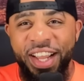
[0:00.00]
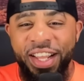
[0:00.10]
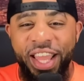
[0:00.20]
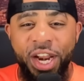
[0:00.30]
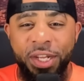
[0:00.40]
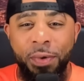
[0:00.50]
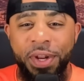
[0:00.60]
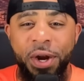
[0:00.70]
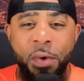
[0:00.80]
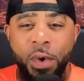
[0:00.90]
They don't.
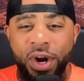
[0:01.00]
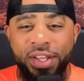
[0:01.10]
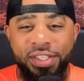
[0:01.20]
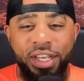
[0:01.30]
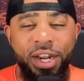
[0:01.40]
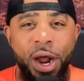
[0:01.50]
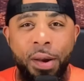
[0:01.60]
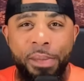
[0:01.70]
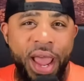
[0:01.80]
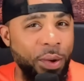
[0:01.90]
They don't want us to
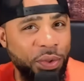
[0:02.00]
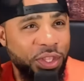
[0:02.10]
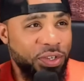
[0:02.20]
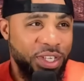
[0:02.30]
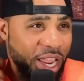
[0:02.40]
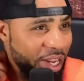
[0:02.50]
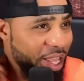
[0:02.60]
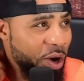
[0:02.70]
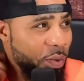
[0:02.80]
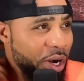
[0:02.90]
combat what they're saying. They
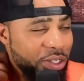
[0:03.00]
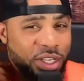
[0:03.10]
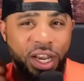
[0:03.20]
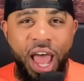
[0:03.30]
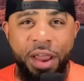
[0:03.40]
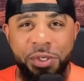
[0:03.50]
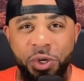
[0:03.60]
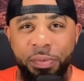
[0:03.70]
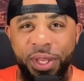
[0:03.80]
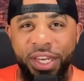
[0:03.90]
don't want us to live
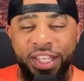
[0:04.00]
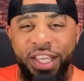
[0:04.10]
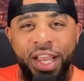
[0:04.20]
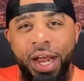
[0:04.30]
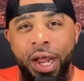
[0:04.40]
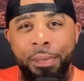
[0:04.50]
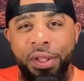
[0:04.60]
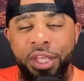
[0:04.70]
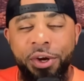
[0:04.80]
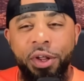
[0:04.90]
stream it. Uh, but
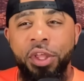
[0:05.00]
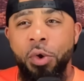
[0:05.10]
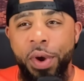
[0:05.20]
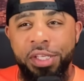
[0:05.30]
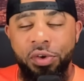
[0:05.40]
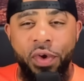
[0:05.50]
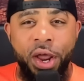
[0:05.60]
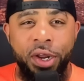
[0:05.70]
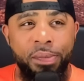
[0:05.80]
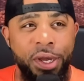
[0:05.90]
there are there are ways
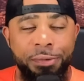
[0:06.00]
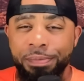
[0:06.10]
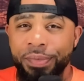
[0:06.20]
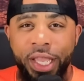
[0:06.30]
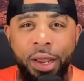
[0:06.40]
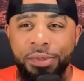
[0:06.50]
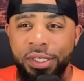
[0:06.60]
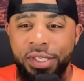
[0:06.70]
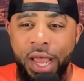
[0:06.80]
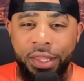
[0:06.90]
around it. But I'm
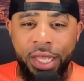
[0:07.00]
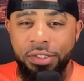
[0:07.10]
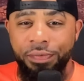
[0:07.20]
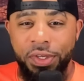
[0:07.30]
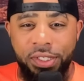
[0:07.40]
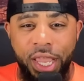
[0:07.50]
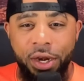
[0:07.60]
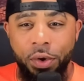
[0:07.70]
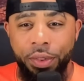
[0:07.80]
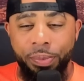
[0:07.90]
just not that
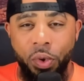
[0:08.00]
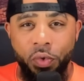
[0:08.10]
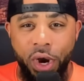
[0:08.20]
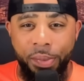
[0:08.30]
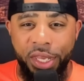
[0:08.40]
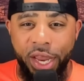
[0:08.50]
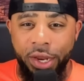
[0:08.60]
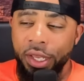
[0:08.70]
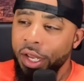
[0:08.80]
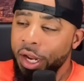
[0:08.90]
sophisticated on the programming yet.